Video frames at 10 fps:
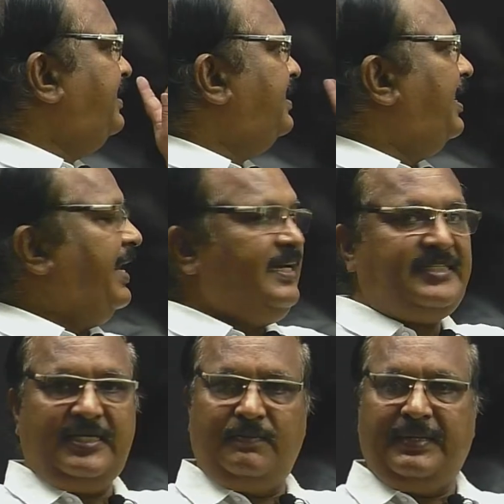line
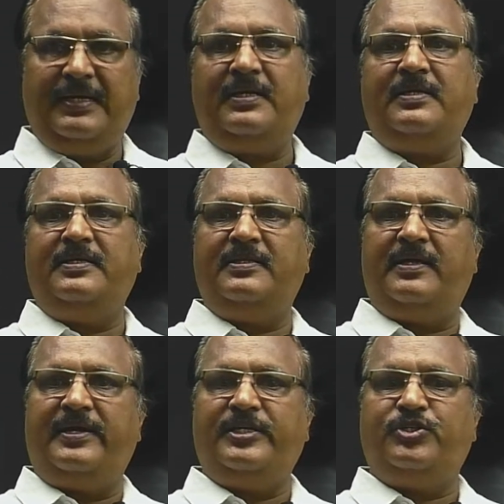segment in the
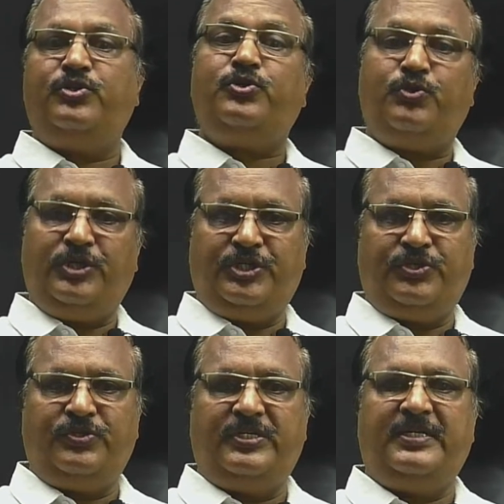ratio
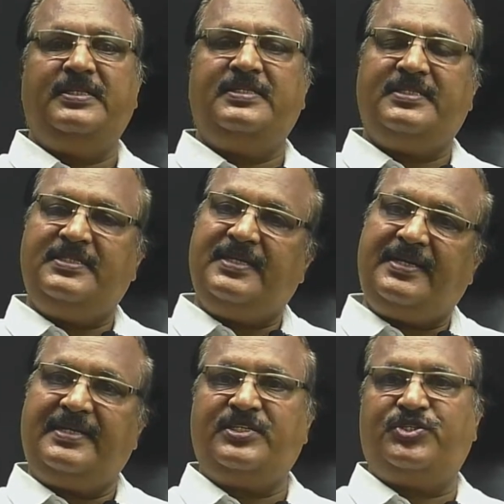2:3. This is a
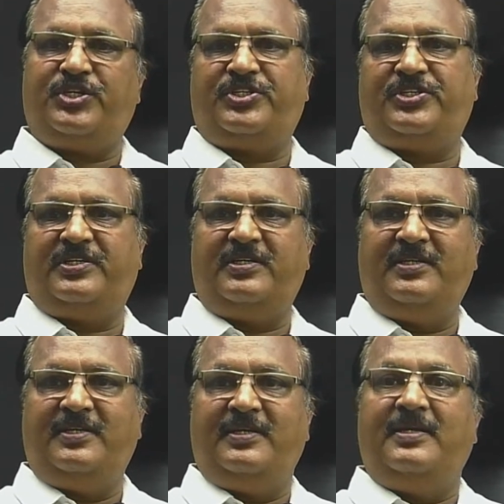construction,
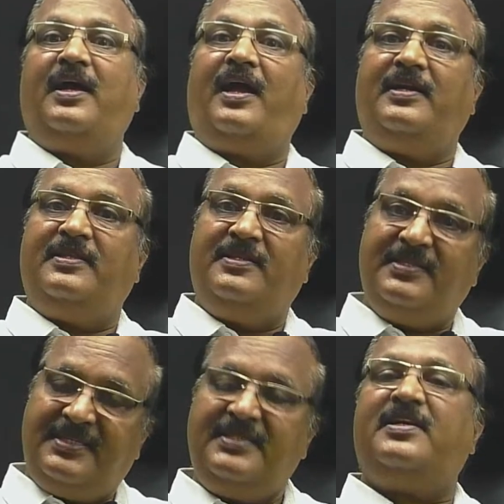and this
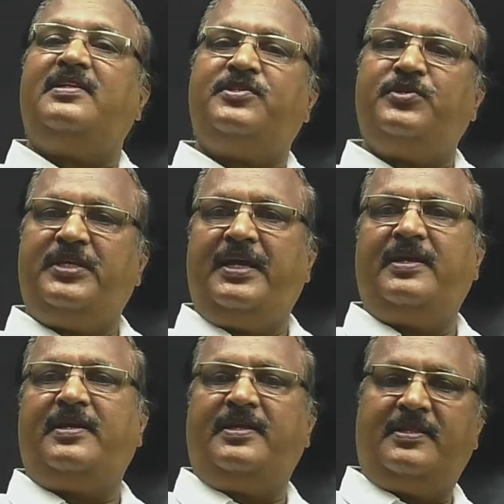is also there
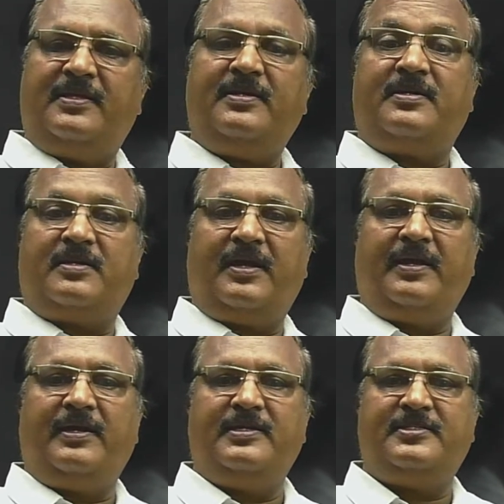in the
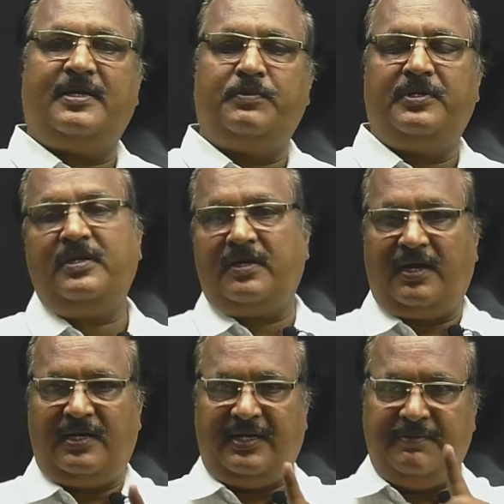triangle chapter and
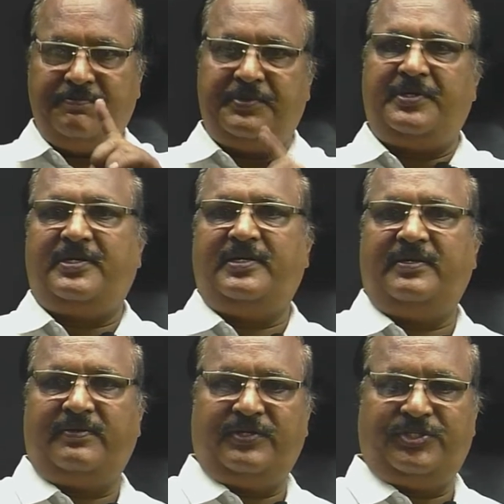important
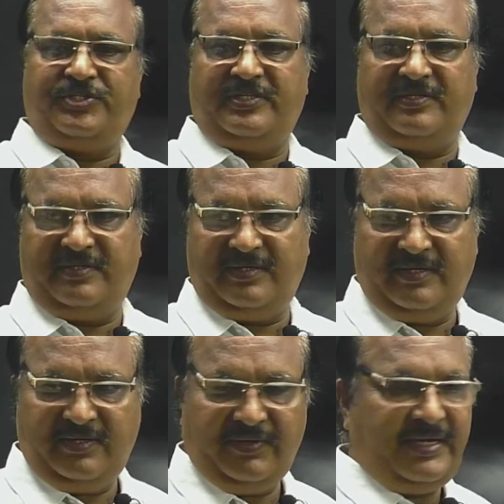question.
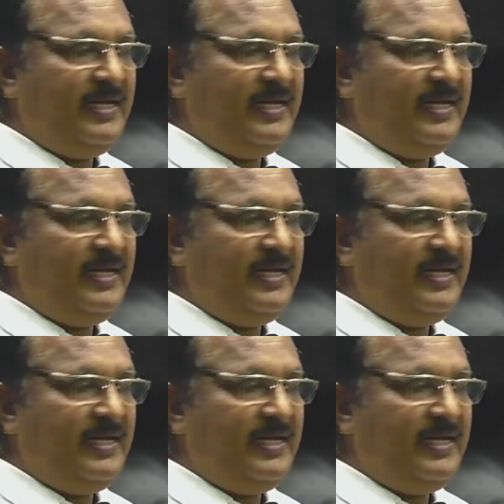Okay.